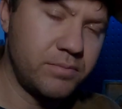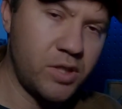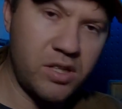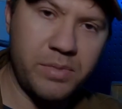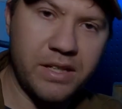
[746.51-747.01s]

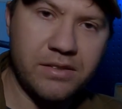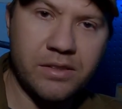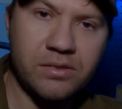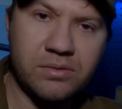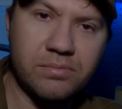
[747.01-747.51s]
Not a big
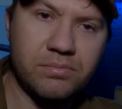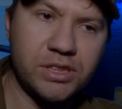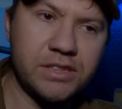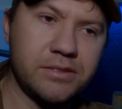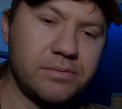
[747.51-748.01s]
deal.
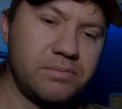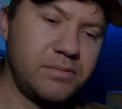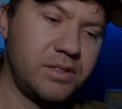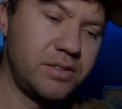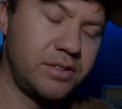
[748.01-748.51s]
Just
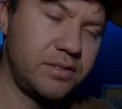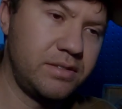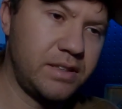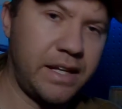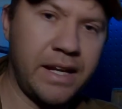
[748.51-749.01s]

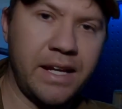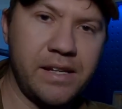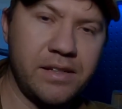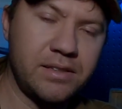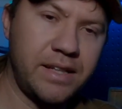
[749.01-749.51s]
can't
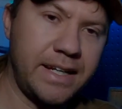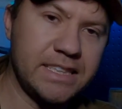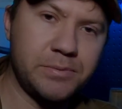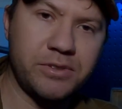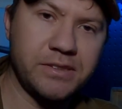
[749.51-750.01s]
get it
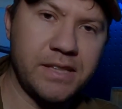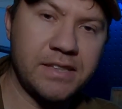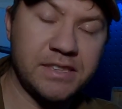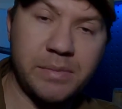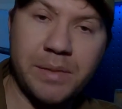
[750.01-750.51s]
as
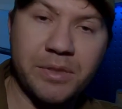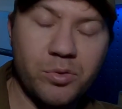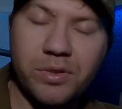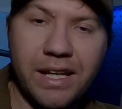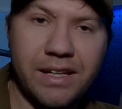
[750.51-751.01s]
precise as maybe
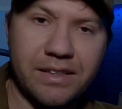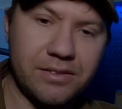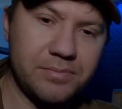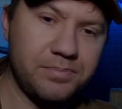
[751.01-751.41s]
you would like.